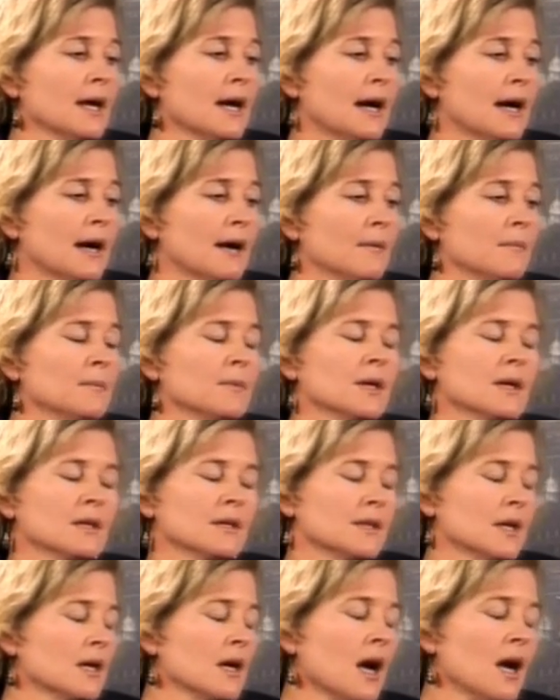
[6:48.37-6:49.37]
Uh, the,
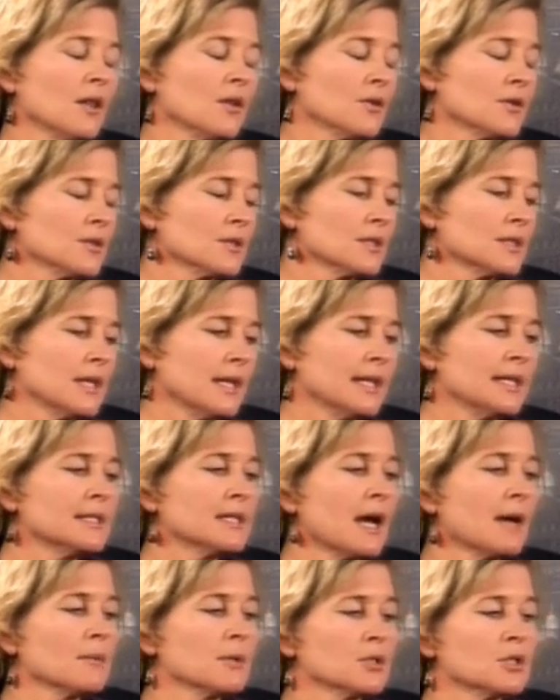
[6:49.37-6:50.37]
the colors,
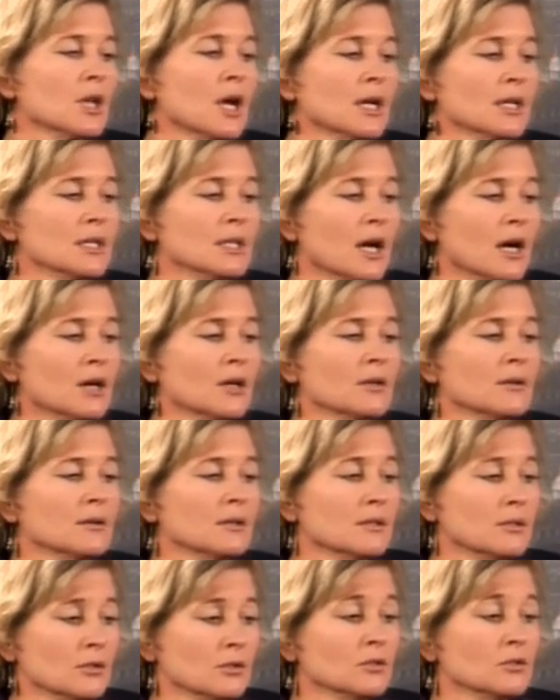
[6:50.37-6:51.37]
anytime a, a,
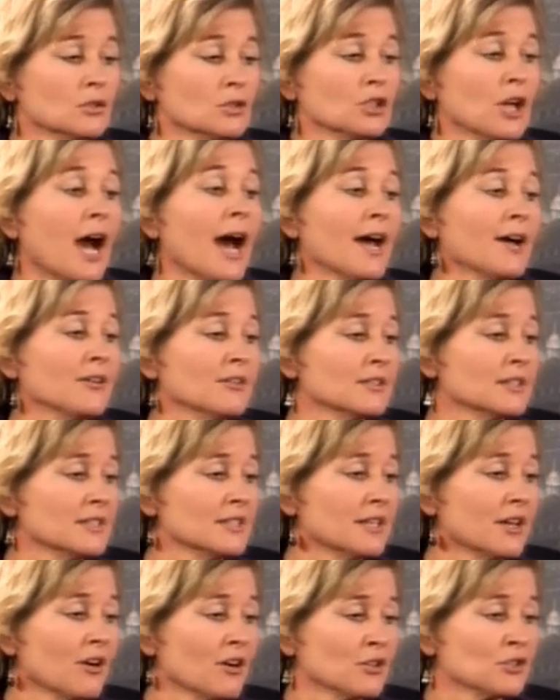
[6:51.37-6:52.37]
young
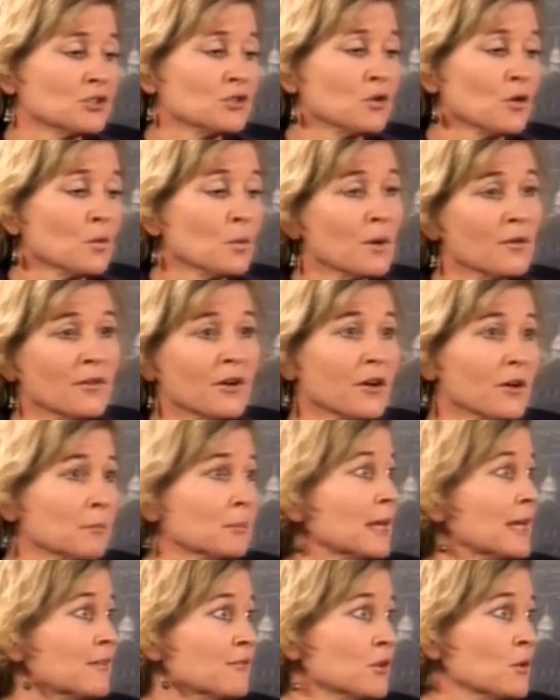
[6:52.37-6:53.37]
child is in our store, we're
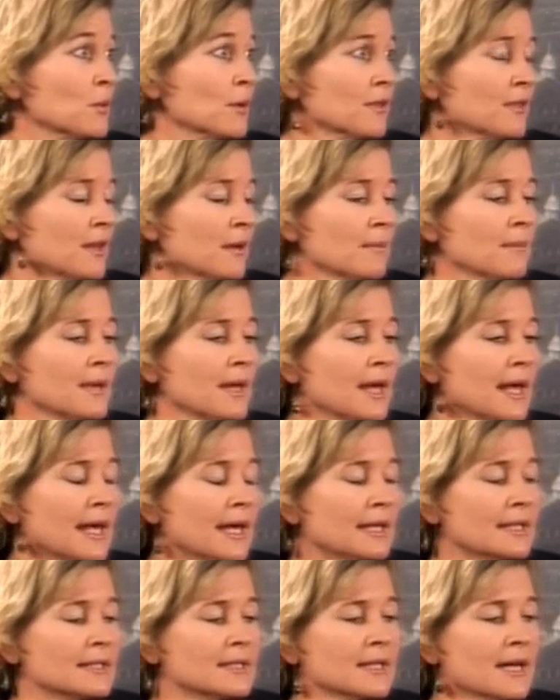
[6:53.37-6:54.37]
very playful with them, mm-hmm.
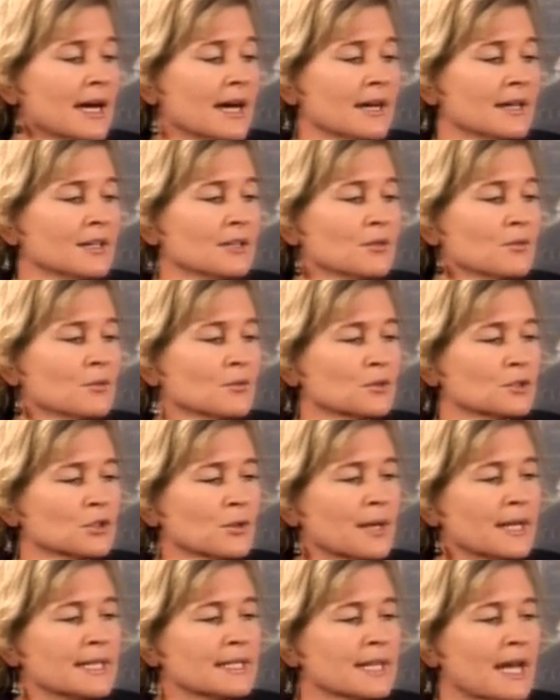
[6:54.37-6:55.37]
and uh, you know,
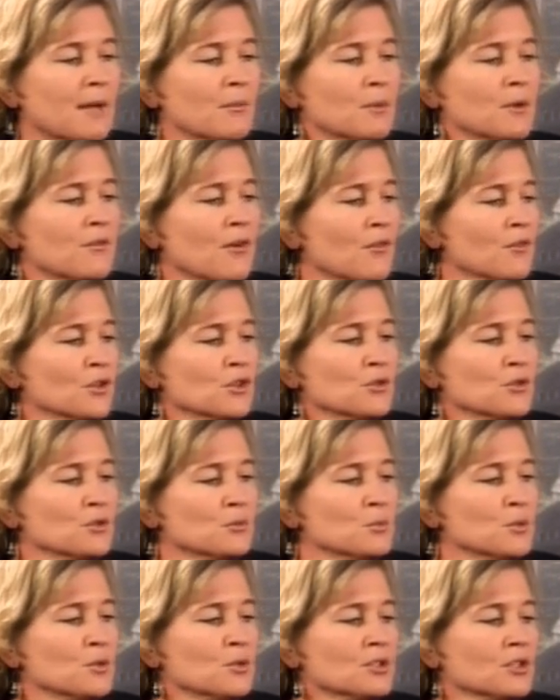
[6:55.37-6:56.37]
so anytime we've ever
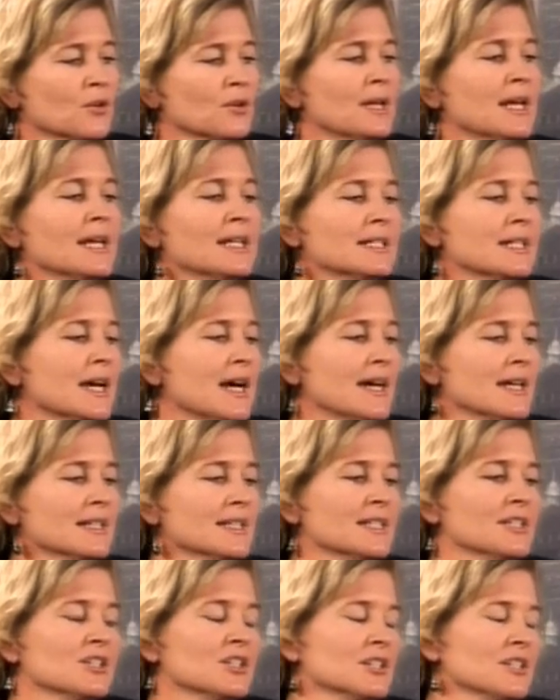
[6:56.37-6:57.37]
used moonstone, to
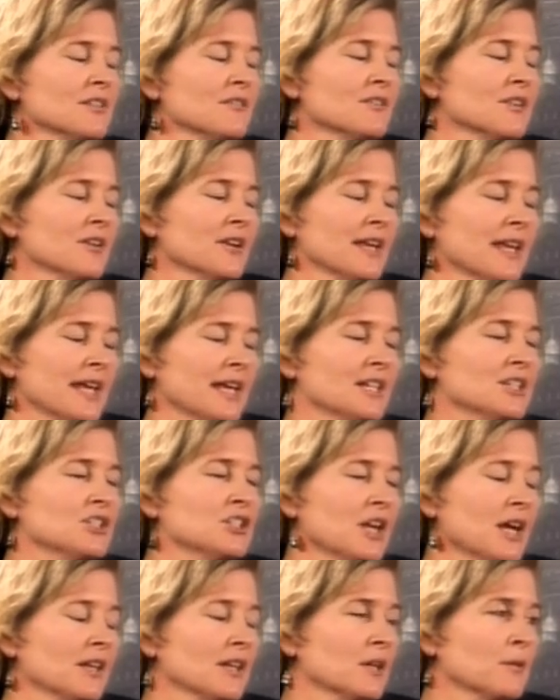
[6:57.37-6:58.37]
us it's just a very
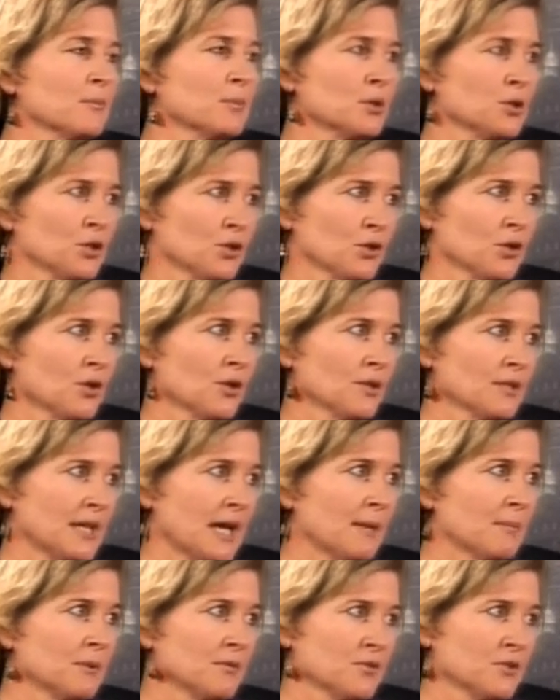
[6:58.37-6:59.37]
angelic, pure
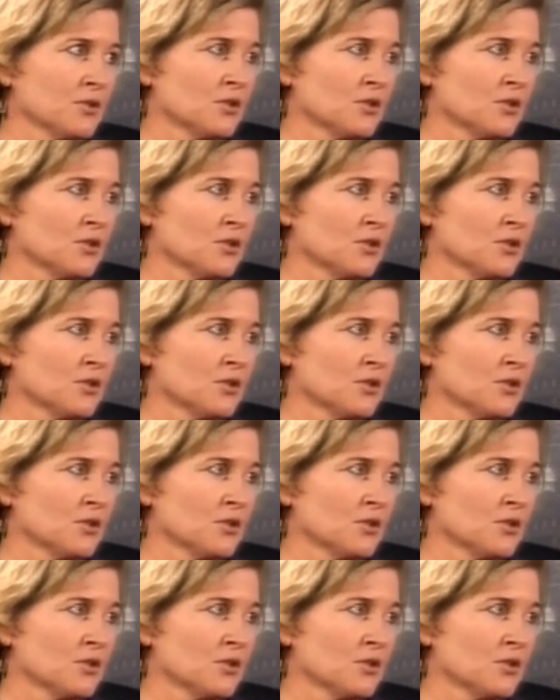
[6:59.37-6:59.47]
type mm-hmm.